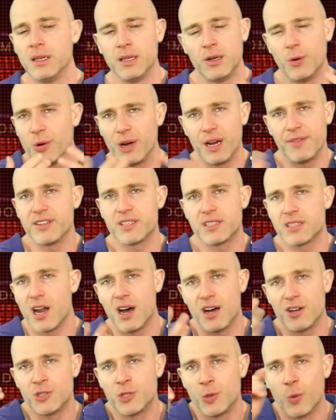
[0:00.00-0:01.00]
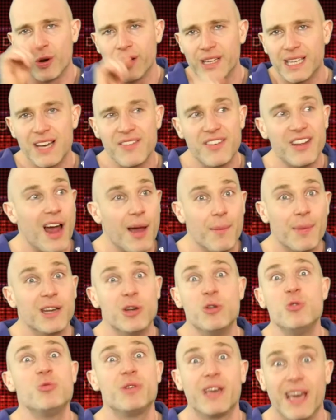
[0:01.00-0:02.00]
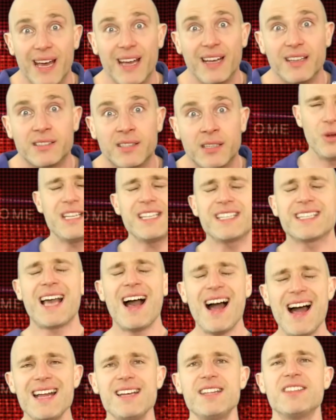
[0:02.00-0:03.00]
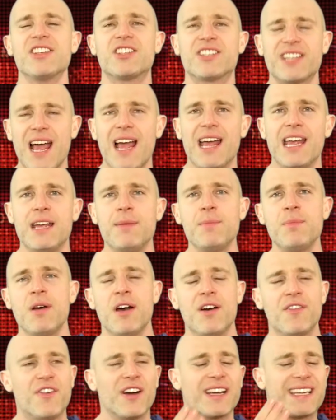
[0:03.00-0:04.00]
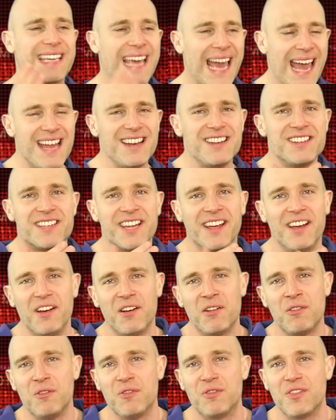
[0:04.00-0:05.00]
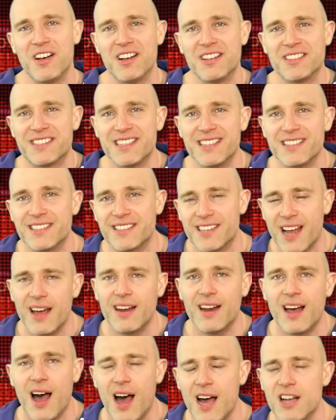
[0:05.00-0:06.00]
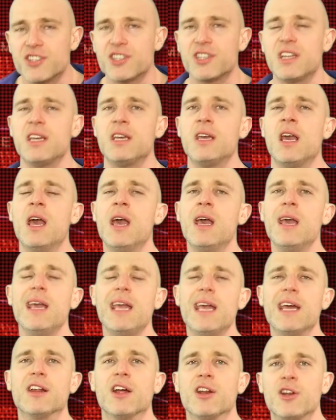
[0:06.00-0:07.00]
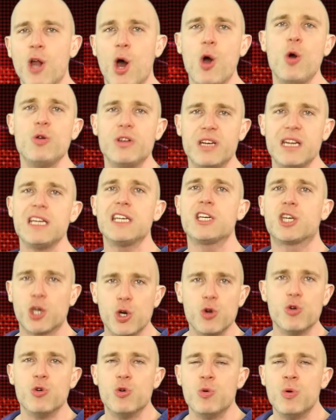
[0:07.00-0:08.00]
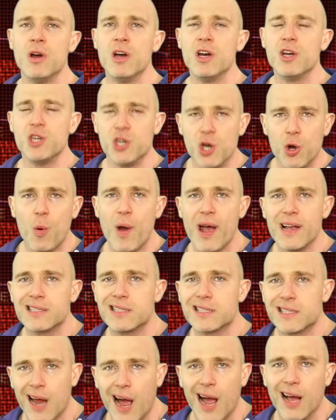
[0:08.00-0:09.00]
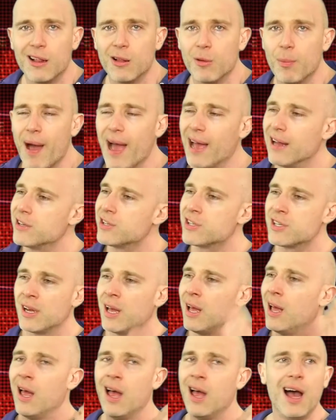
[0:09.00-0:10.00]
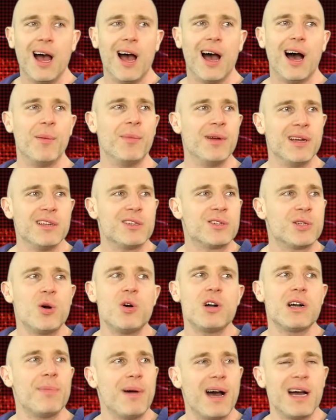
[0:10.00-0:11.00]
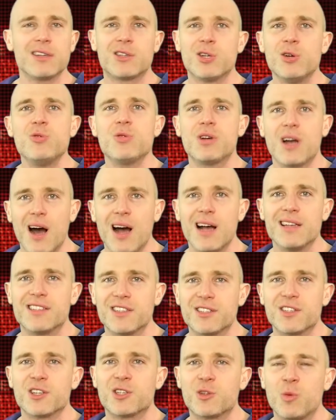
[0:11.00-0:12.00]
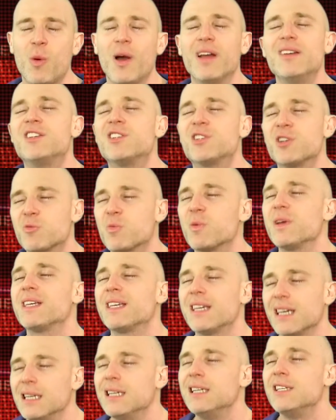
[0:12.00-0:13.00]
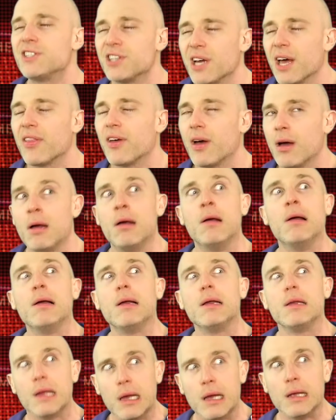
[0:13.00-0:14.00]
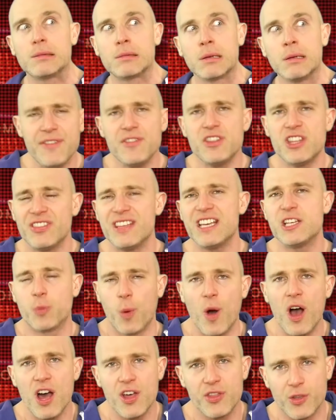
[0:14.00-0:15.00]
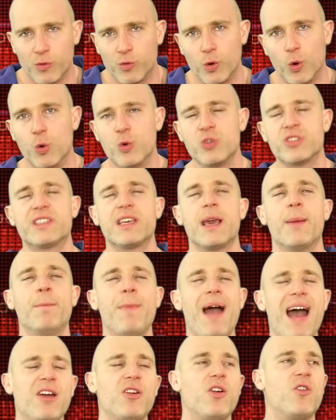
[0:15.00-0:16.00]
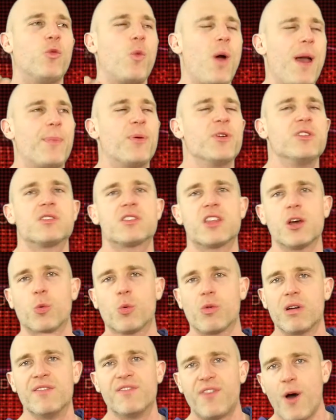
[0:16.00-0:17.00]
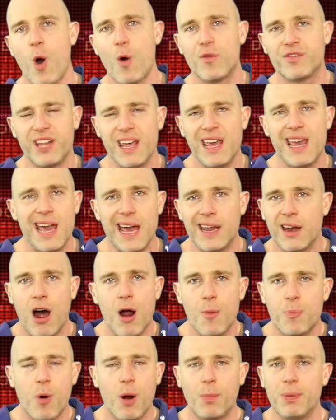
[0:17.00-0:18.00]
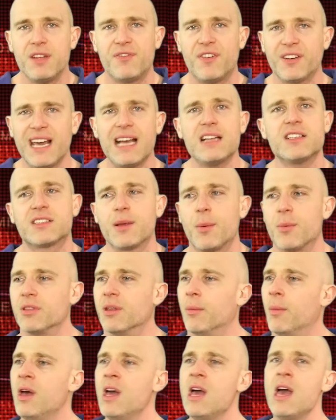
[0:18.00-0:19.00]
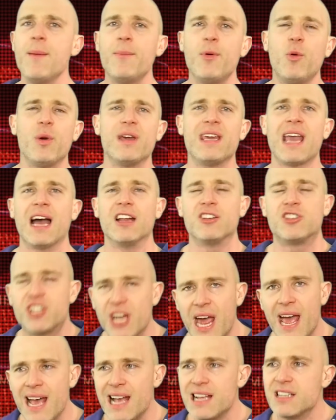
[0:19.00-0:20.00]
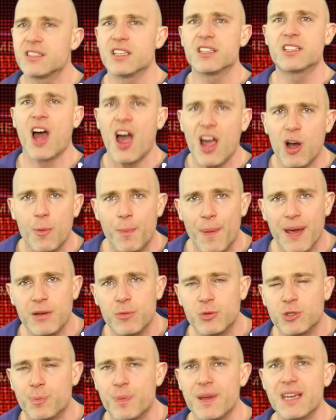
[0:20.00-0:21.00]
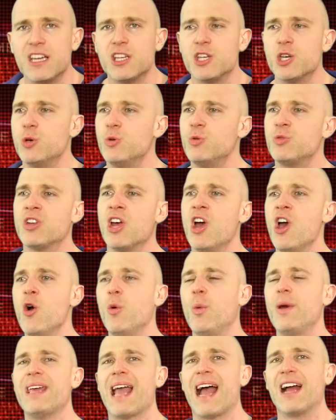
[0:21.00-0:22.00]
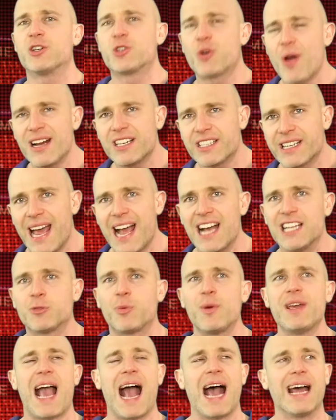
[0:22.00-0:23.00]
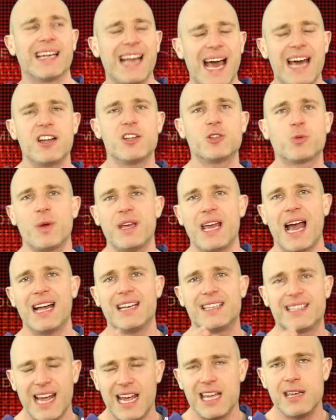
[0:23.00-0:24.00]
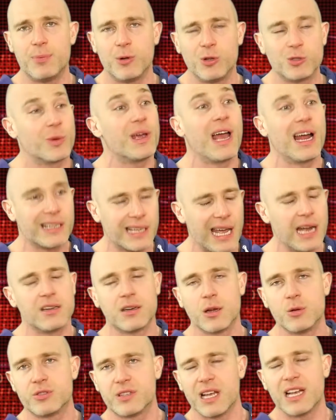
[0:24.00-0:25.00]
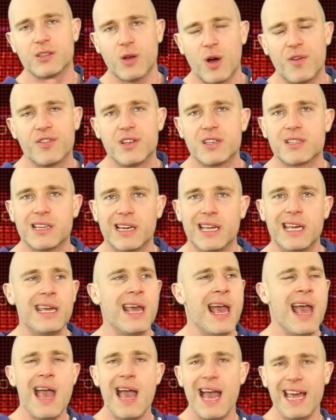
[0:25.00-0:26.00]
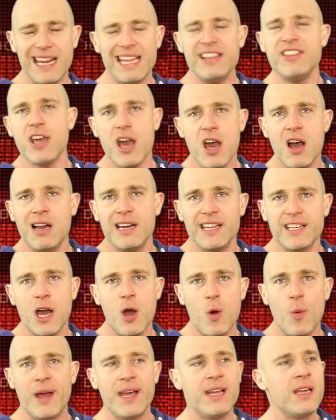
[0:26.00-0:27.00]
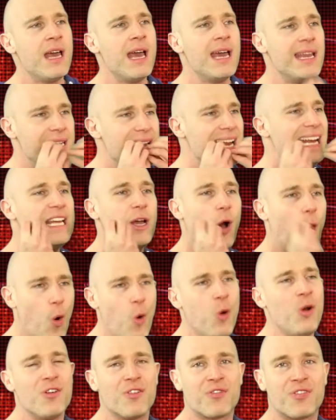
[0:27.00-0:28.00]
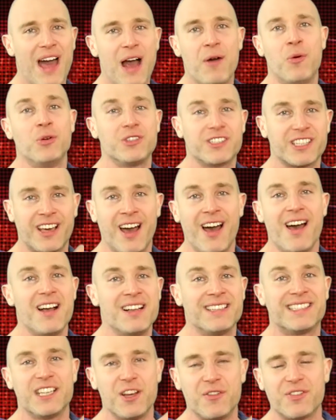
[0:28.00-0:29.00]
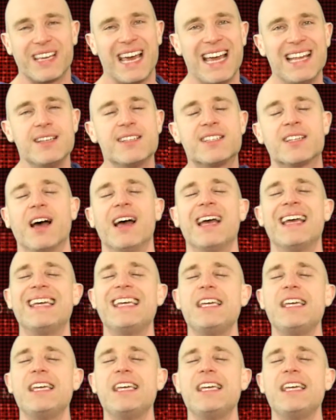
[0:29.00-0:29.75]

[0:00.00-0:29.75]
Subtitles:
Whatever stars you want to give it, I mean, who cares? Which is kind of the same for Kenta versus Tanahashi in a no DQ US title match. I mean, talk about two guys that just went, should we kill each other? Yes. Given that these were the rules, the amount of weapons that were involved here, and I'll probably forget some of them. But we had chairs, the title bait was being used, we had trash cans, we had ladders, we had tables, we had kendo sticks, obviously. And in the early going, nearly all of that was courtesy of Kenta.